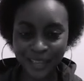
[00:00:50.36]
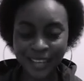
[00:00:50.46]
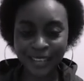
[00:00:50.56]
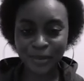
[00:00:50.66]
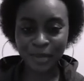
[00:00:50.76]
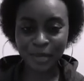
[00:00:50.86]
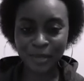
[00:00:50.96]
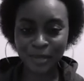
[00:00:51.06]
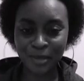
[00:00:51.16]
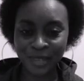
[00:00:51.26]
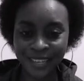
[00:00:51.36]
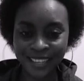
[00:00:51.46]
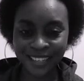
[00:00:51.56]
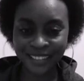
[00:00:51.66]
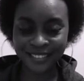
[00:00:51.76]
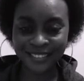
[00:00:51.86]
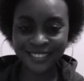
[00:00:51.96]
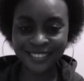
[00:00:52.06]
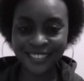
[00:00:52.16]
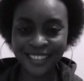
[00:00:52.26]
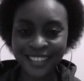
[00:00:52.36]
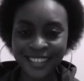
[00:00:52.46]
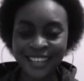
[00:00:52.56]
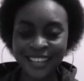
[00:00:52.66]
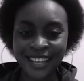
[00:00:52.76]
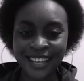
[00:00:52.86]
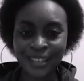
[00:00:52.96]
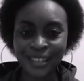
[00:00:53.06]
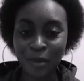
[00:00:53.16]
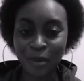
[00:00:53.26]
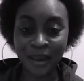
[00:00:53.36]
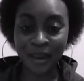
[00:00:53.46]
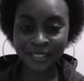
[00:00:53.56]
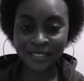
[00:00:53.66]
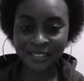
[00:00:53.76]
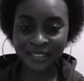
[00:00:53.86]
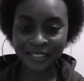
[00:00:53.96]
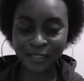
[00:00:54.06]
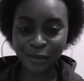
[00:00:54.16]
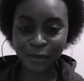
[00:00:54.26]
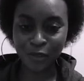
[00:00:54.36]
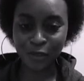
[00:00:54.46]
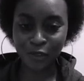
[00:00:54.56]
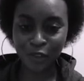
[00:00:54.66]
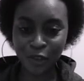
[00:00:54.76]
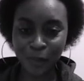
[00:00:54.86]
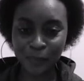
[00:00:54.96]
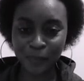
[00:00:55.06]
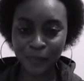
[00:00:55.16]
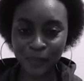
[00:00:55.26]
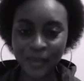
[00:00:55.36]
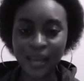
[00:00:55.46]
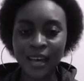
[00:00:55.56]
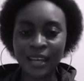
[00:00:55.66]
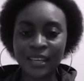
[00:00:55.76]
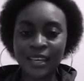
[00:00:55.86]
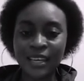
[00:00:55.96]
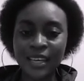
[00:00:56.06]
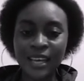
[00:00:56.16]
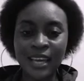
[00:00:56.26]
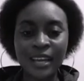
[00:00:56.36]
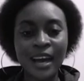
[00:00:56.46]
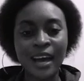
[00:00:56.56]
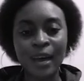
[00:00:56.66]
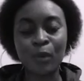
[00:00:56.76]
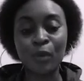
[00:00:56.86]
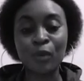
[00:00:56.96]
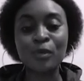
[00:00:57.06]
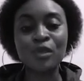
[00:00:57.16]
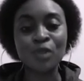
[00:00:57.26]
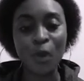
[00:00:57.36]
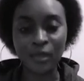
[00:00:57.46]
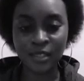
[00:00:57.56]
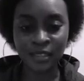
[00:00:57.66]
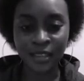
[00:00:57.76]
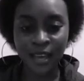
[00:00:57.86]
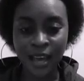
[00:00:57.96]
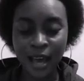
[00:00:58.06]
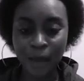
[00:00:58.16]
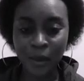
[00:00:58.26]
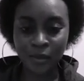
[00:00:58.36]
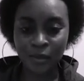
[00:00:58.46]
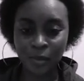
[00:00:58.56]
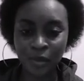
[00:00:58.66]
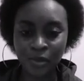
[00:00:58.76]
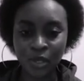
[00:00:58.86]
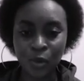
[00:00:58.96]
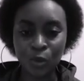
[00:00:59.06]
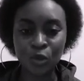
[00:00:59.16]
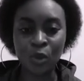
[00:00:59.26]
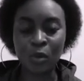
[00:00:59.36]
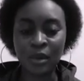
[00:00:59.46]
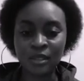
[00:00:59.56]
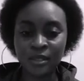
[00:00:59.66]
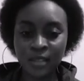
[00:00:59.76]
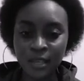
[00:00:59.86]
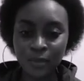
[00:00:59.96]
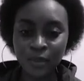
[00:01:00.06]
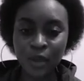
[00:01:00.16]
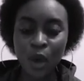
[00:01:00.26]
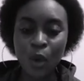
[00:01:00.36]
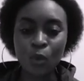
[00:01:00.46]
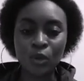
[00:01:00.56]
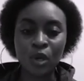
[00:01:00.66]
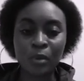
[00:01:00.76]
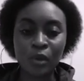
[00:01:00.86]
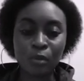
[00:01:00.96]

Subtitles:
I know him as Bolakale. He is a great mind in the field of literature, and he and I will be discussing about this piece today. We'll talk about the themes, we'll talk about the